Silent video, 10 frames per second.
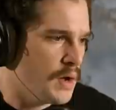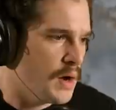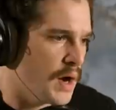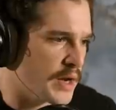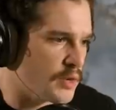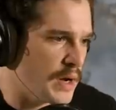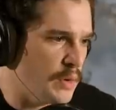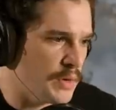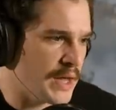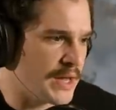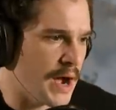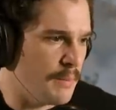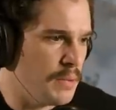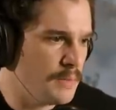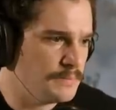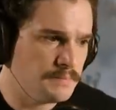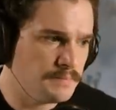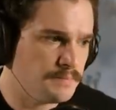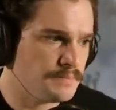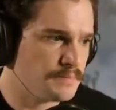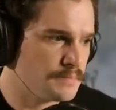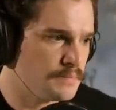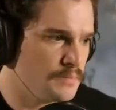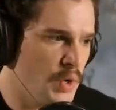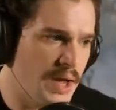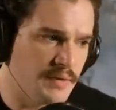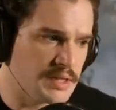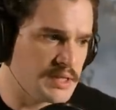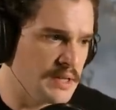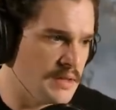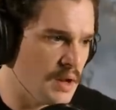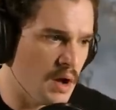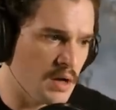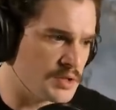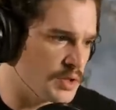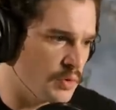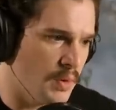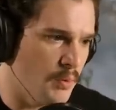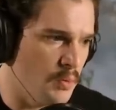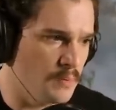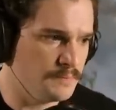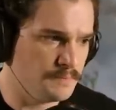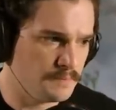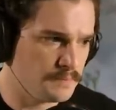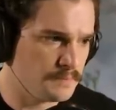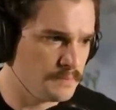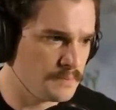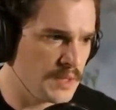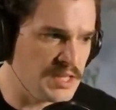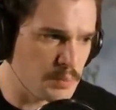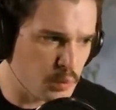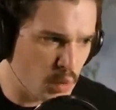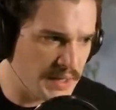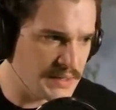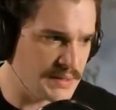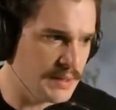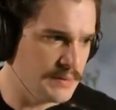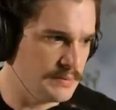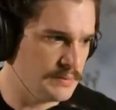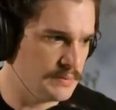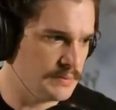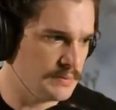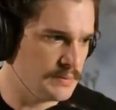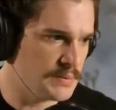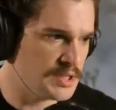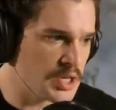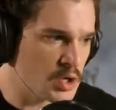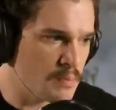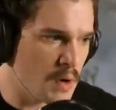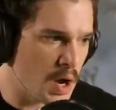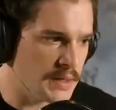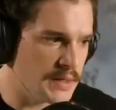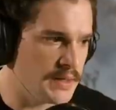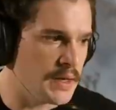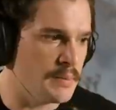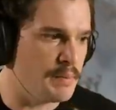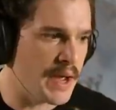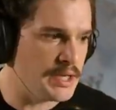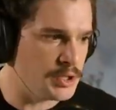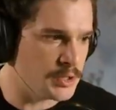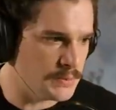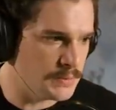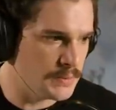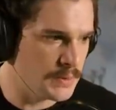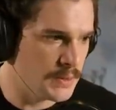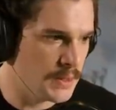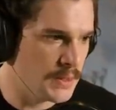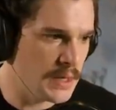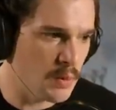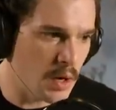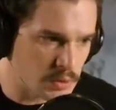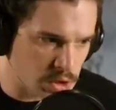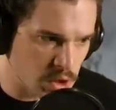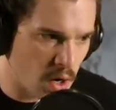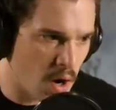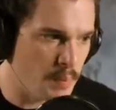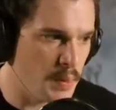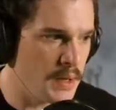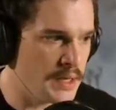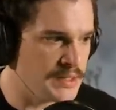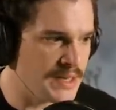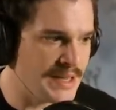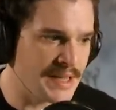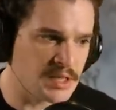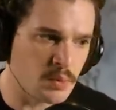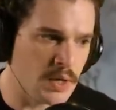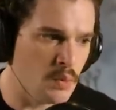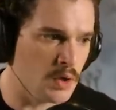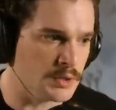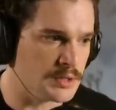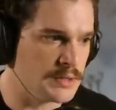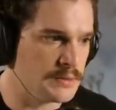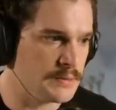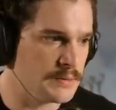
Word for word: I agree with Hiccup. We haven't seen the last of Grimmel. He's a predator, single-minded and patient. He won't stop until he gets what he wants.